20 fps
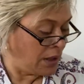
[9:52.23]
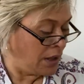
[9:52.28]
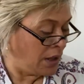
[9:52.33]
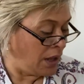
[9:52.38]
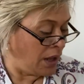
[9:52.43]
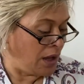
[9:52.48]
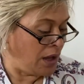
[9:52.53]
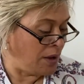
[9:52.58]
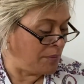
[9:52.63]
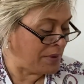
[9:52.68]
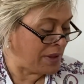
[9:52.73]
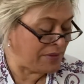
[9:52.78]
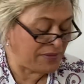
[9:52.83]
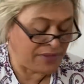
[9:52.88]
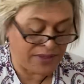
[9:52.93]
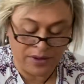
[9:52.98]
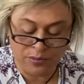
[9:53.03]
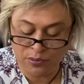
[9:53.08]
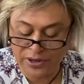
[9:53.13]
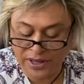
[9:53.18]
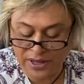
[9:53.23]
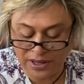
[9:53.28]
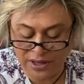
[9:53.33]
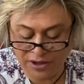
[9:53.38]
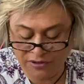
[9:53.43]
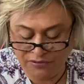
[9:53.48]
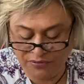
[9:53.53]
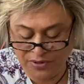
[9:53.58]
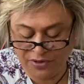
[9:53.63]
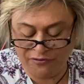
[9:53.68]
And then we
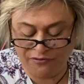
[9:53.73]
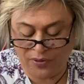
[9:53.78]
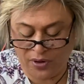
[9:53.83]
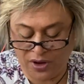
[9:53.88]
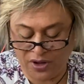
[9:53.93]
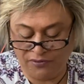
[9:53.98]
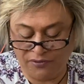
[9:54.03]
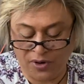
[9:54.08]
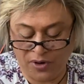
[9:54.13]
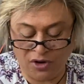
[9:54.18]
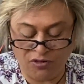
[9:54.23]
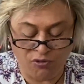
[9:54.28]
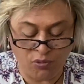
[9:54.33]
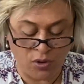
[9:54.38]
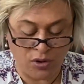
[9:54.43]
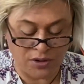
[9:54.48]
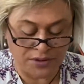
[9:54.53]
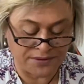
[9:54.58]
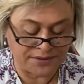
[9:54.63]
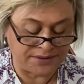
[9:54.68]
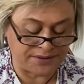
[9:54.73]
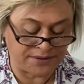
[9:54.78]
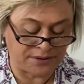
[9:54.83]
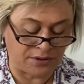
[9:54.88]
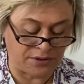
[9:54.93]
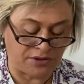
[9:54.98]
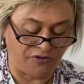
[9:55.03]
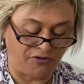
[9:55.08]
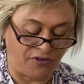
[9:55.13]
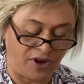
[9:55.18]
have the Five of Wands. So
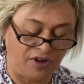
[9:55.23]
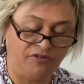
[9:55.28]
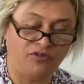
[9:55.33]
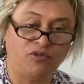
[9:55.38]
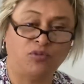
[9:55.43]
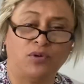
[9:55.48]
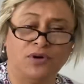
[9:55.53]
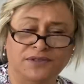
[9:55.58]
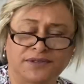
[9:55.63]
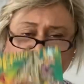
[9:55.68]
the Five of Wands,